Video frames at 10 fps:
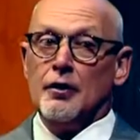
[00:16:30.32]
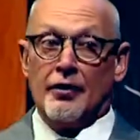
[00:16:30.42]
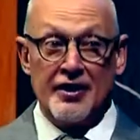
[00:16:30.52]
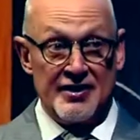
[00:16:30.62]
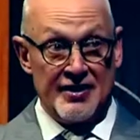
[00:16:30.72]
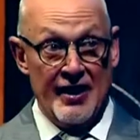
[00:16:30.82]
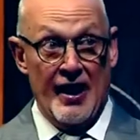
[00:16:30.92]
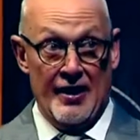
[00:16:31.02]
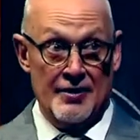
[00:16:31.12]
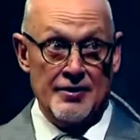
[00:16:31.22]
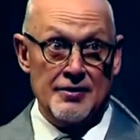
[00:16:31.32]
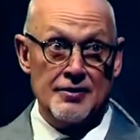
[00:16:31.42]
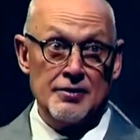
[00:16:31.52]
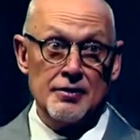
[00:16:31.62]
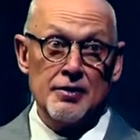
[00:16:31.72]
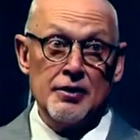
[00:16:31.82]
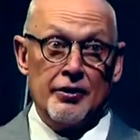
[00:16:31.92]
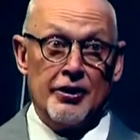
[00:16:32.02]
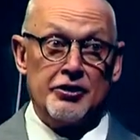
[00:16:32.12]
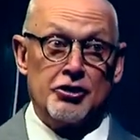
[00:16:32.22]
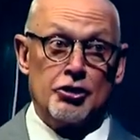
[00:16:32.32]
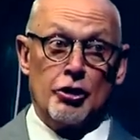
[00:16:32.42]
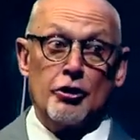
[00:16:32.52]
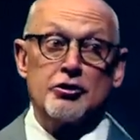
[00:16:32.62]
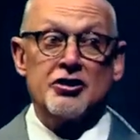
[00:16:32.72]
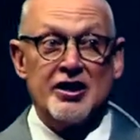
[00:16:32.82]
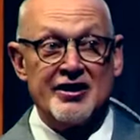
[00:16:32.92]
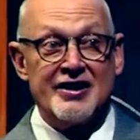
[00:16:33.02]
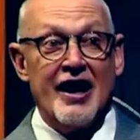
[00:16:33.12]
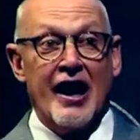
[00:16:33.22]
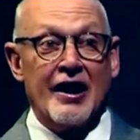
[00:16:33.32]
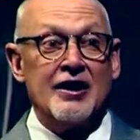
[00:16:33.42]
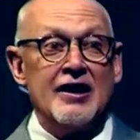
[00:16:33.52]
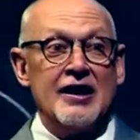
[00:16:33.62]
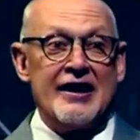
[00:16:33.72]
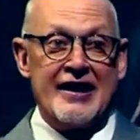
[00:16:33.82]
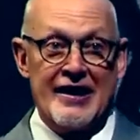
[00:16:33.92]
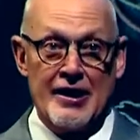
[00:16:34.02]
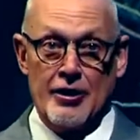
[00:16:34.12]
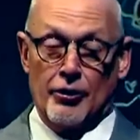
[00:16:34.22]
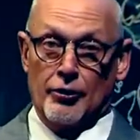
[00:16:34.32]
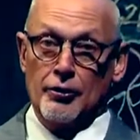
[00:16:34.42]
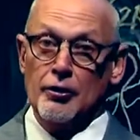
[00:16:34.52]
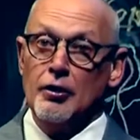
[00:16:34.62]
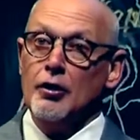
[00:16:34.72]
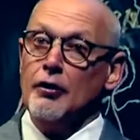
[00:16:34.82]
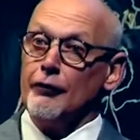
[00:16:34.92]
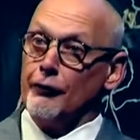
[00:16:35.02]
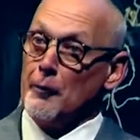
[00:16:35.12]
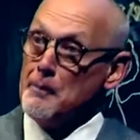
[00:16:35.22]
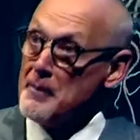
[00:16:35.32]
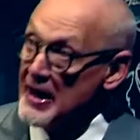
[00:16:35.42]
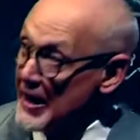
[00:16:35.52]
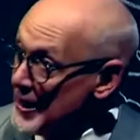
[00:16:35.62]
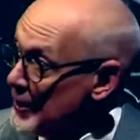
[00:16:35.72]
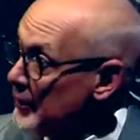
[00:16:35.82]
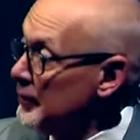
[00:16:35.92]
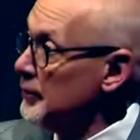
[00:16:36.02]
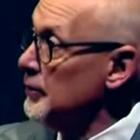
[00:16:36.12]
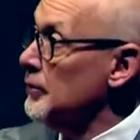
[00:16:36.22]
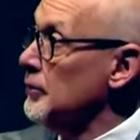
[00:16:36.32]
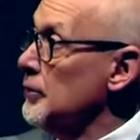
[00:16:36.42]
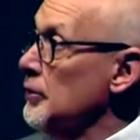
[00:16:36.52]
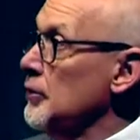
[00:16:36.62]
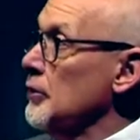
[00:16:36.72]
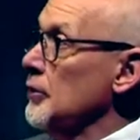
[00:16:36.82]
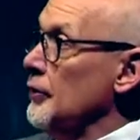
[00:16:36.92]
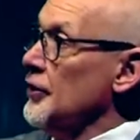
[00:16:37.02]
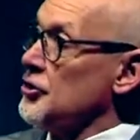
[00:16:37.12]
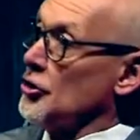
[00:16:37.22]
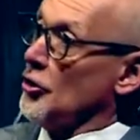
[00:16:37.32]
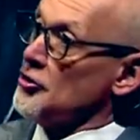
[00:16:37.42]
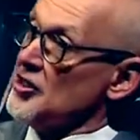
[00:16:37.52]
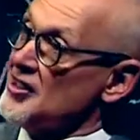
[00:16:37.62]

that says, This church is not here for me, this church is